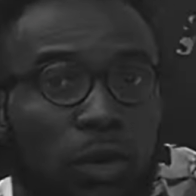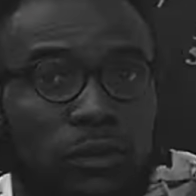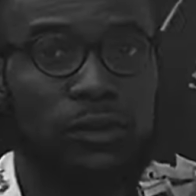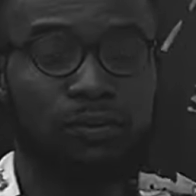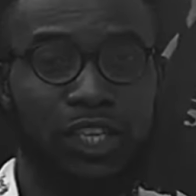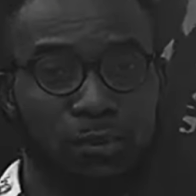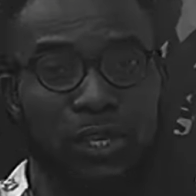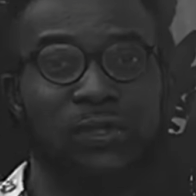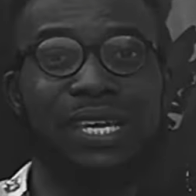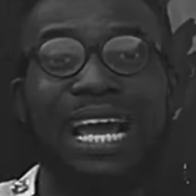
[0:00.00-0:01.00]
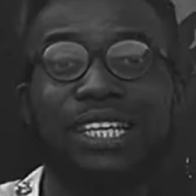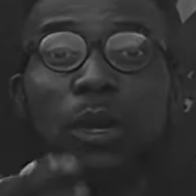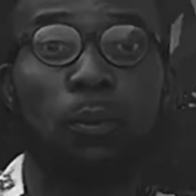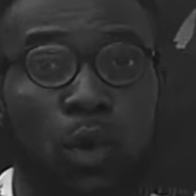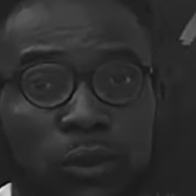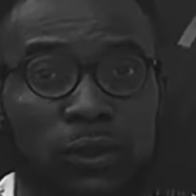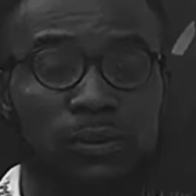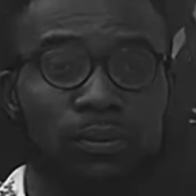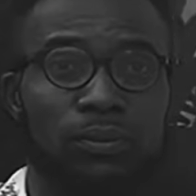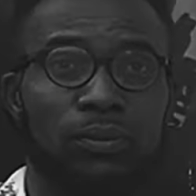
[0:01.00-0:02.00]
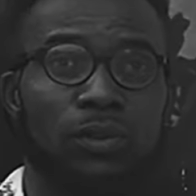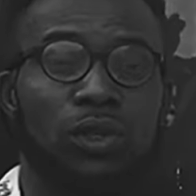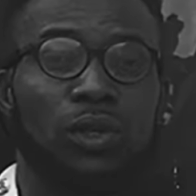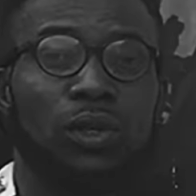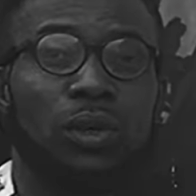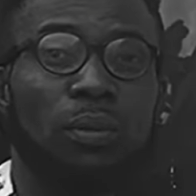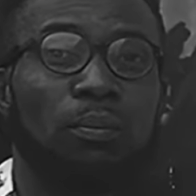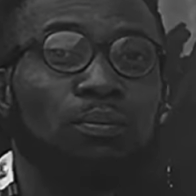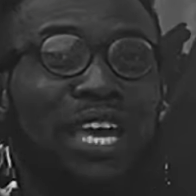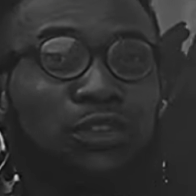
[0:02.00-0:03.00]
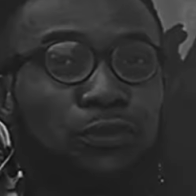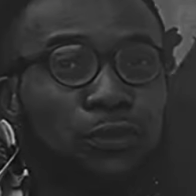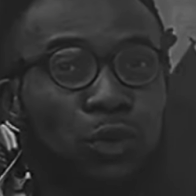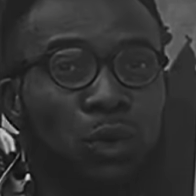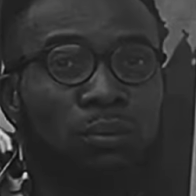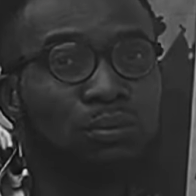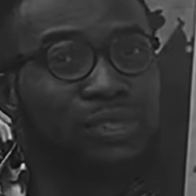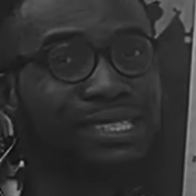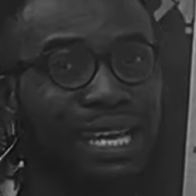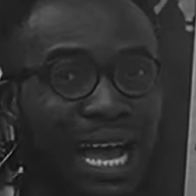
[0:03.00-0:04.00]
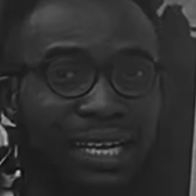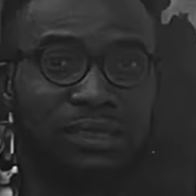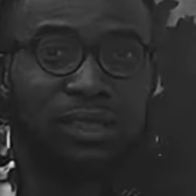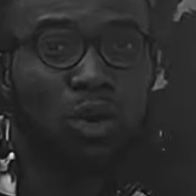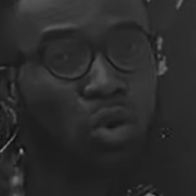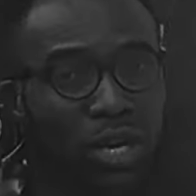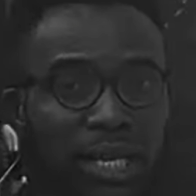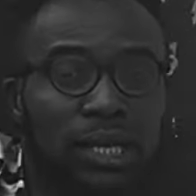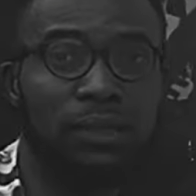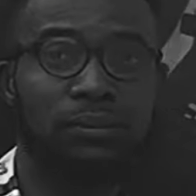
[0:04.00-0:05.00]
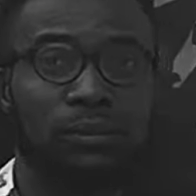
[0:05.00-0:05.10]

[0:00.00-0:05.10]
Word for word: pot. It means I need a pot made from sand or clay.